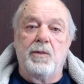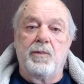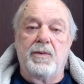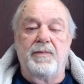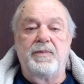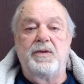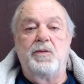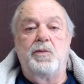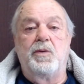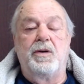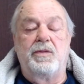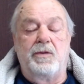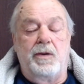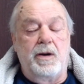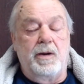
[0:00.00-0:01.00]
wherever you were.
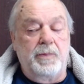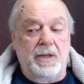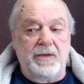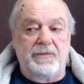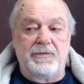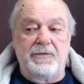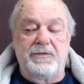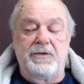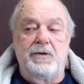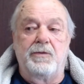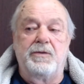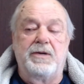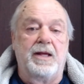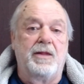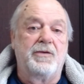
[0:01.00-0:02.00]
There are places,
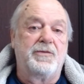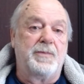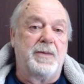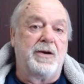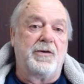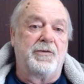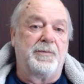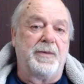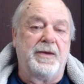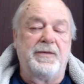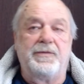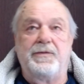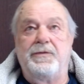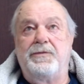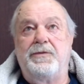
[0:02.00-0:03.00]
Dallas
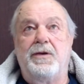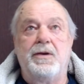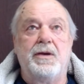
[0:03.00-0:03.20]
Makerspaces,